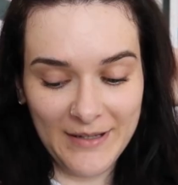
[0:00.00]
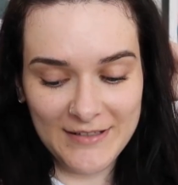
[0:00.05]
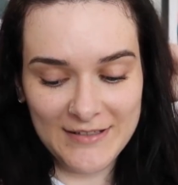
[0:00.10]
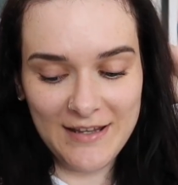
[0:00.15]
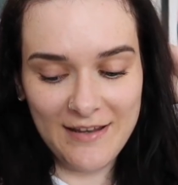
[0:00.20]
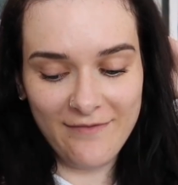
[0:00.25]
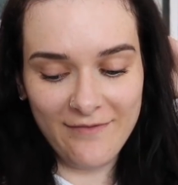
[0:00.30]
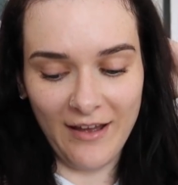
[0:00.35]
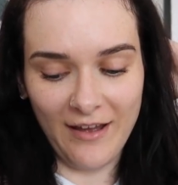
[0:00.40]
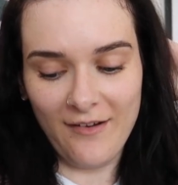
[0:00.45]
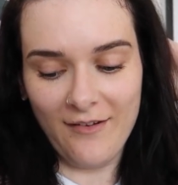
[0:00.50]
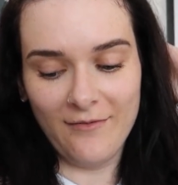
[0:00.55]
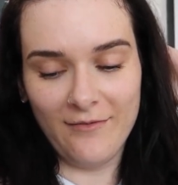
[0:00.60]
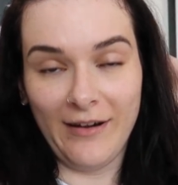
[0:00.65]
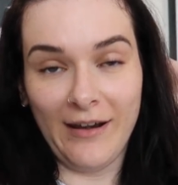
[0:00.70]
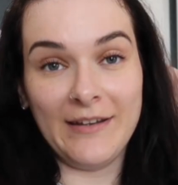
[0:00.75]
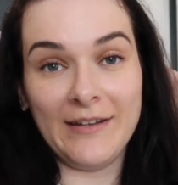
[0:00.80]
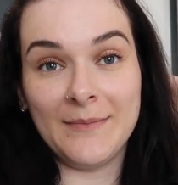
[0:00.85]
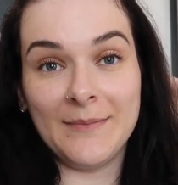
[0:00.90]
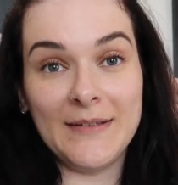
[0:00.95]
because I've
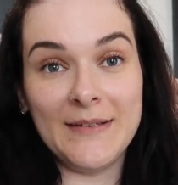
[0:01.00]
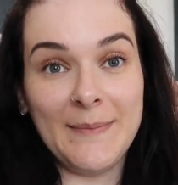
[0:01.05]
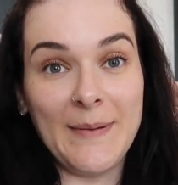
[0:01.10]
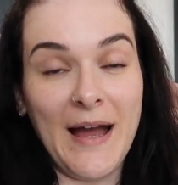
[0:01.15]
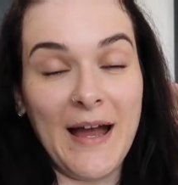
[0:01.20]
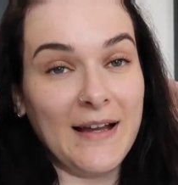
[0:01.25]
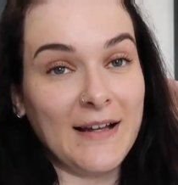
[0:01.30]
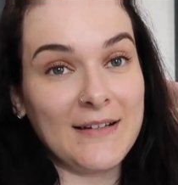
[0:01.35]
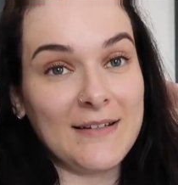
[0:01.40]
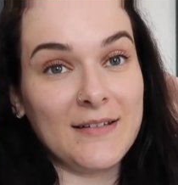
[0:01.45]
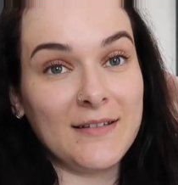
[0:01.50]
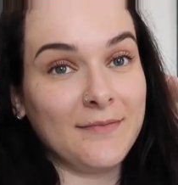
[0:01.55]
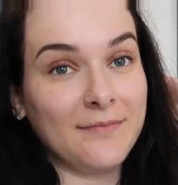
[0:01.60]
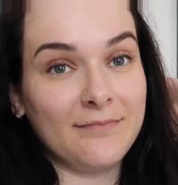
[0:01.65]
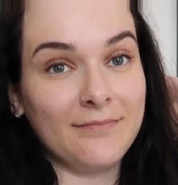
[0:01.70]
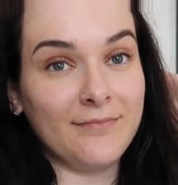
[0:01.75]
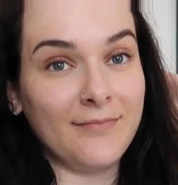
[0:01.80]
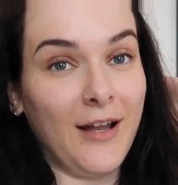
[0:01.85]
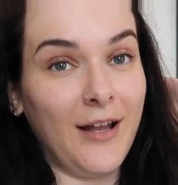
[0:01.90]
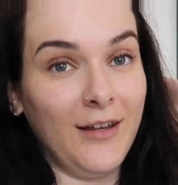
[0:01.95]
randomly packed
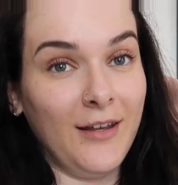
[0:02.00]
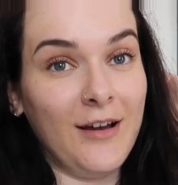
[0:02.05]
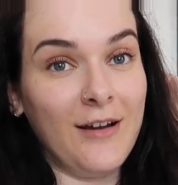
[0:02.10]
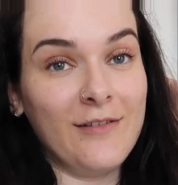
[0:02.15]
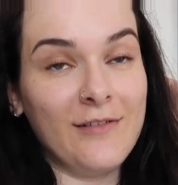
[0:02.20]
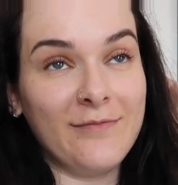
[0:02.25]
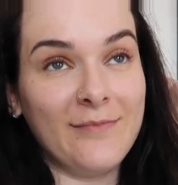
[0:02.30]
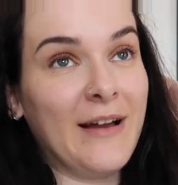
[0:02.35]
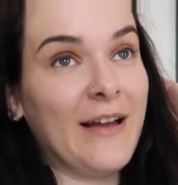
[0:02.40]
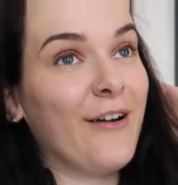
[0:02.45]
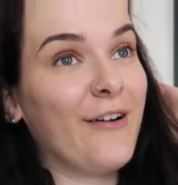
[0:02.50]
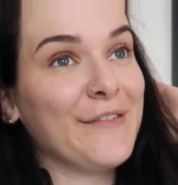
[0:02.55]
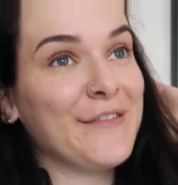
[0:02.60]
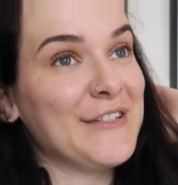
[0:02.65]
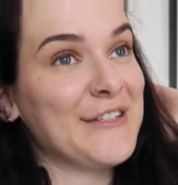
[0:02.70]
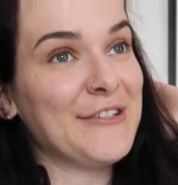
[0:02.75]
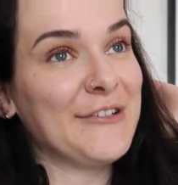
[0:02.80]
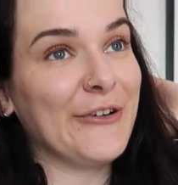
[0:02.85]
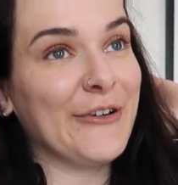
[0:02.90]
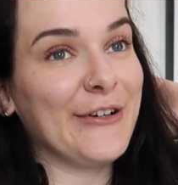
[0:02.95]
a lot of my
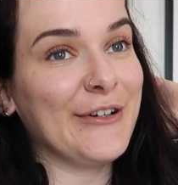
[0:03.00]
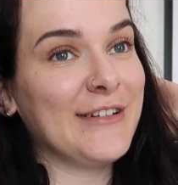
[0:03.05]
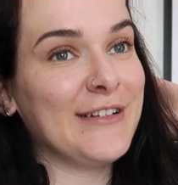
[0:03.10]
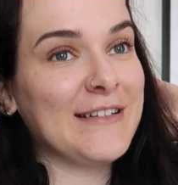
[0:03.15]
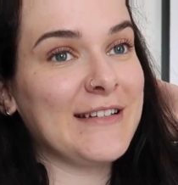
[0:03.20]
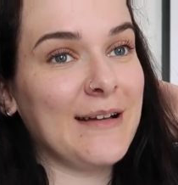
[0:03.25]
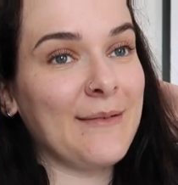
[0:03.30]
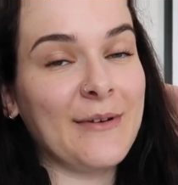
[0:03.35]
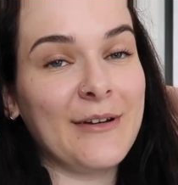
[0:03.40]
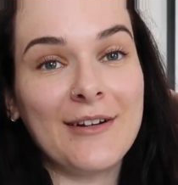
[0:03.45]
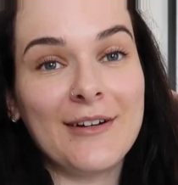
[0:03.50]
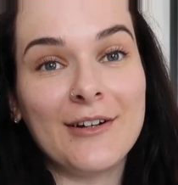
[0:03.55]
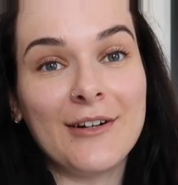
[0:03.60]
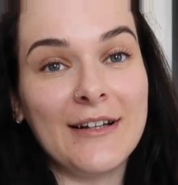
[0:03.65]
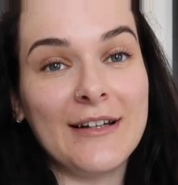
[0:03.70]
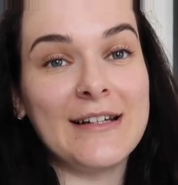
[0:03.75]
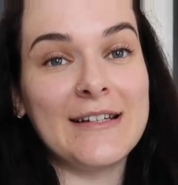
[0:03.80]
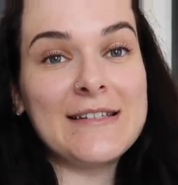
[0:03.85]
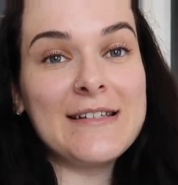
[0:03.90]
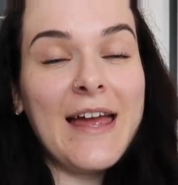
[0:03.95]
office drawers, I'm gonna call
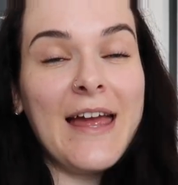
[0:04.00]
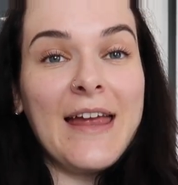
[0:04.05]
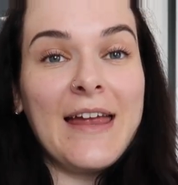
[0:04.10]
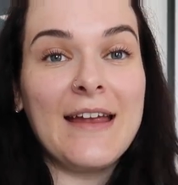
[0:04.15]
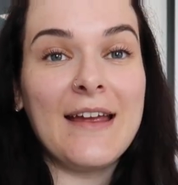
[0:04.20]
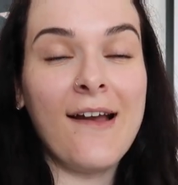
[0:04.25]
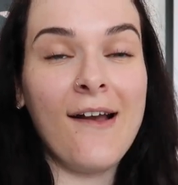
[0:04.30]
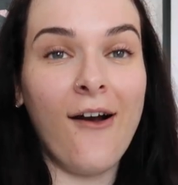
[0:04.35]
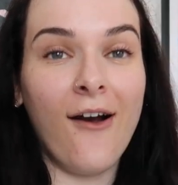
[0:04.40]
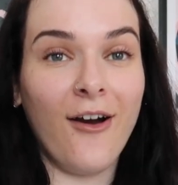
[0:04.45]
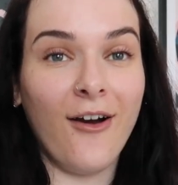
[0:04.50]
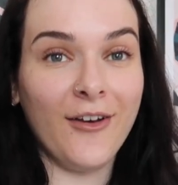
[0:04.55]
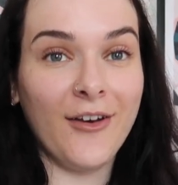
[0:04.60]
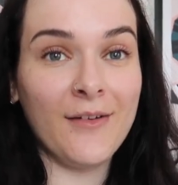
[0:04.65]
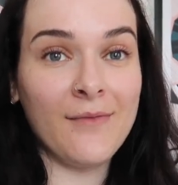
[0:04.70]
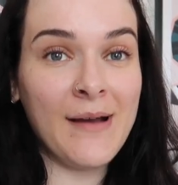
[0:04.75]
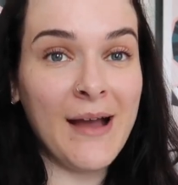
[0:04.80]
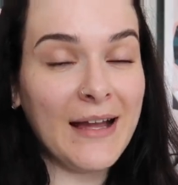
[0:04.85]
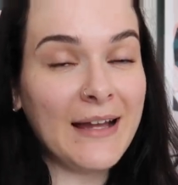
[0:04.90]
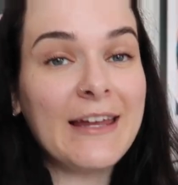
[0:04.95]
it a day
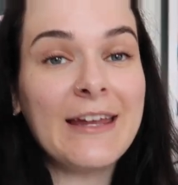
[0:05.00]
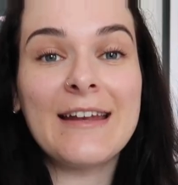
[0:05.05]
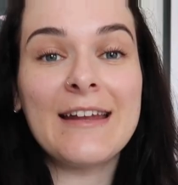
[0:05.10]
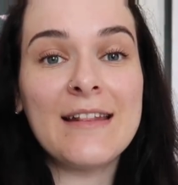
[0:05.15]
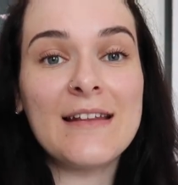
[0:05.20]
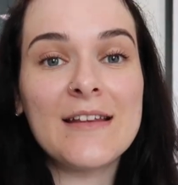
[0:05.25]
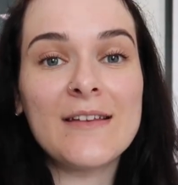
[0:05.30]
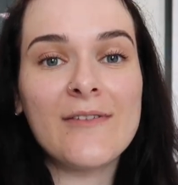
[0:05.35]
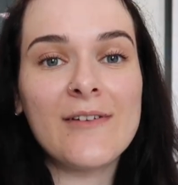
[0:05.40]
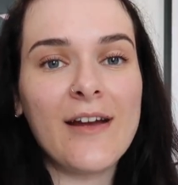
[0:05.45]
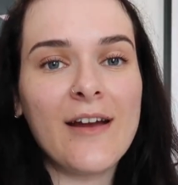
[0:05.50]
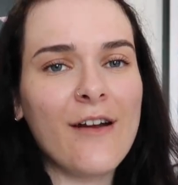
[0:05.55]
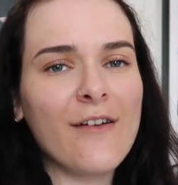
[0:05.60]
on packing in this video.